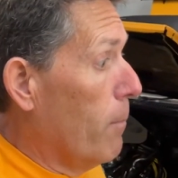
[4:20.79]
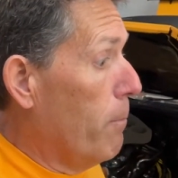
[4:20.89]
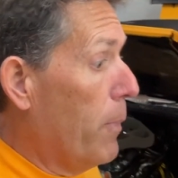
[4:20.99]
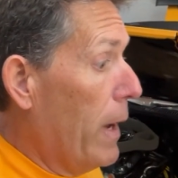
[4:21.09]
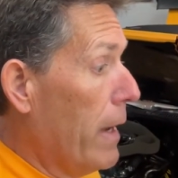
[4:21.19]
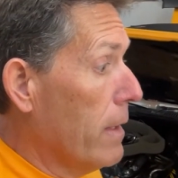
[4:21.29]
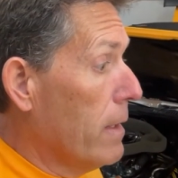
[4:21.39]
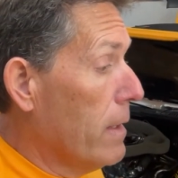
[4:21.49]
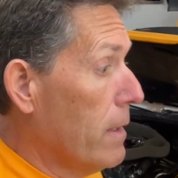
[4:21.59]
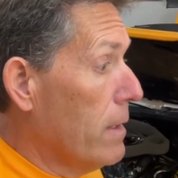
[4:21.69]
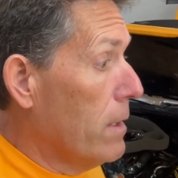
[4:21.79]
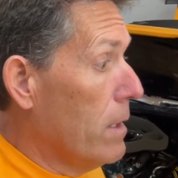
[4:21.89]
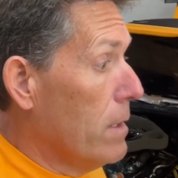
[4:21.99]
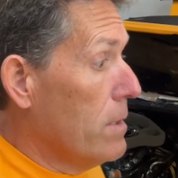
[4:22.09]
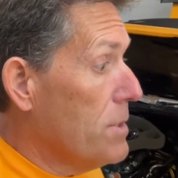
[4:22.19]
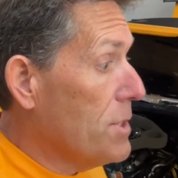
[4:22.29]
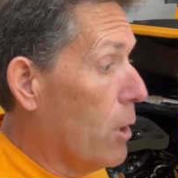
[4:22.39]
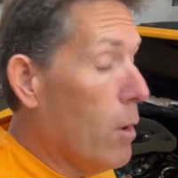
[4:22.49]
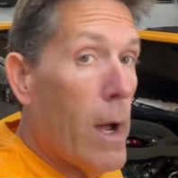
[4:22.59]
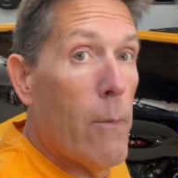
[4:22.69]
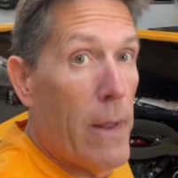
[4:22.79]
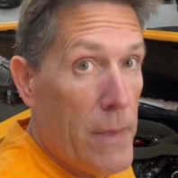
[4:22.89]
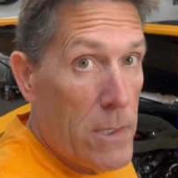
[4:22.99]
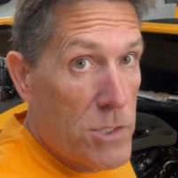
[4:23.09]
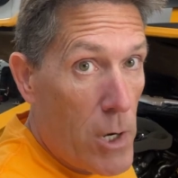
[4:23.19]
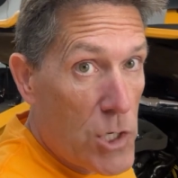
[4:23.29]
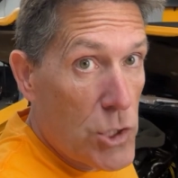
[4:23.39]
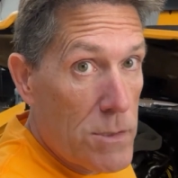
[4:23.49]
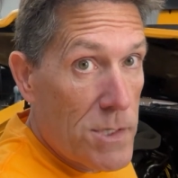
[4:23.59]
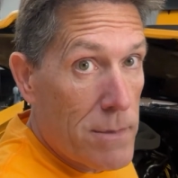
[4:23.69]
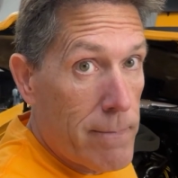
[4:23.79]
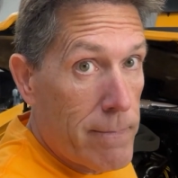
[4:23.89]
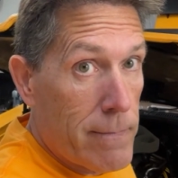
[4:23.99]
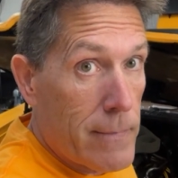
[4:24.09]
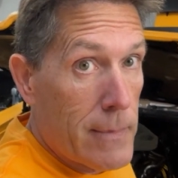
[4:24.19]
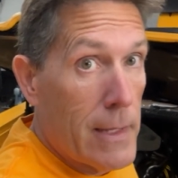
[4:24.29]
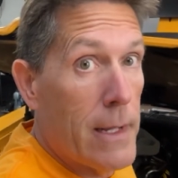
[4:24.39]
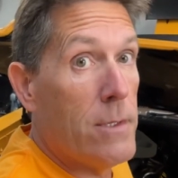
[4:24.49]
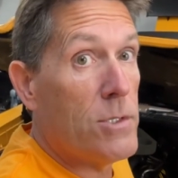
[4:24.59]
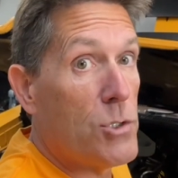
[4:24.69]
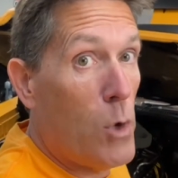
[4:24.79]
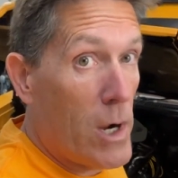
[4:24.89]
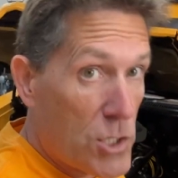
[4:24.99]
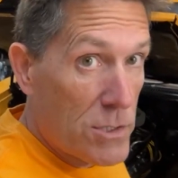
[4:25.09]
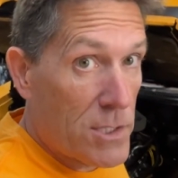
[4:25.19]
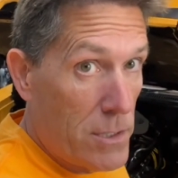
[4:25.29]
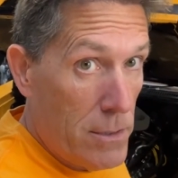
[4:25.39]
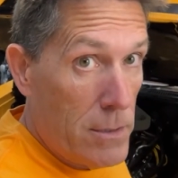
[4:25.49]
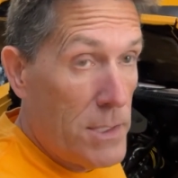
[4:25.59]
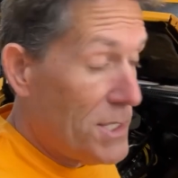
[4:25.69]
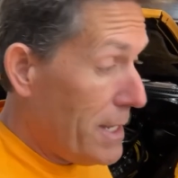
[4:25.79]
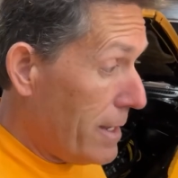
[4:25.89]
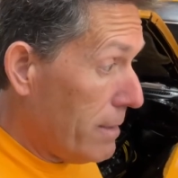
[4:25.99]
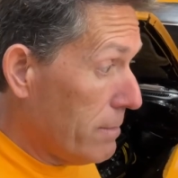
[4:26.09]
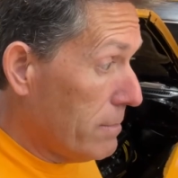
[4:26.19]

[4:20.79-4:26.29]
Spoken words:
But, so I read the instructions, and the instructions clearly say,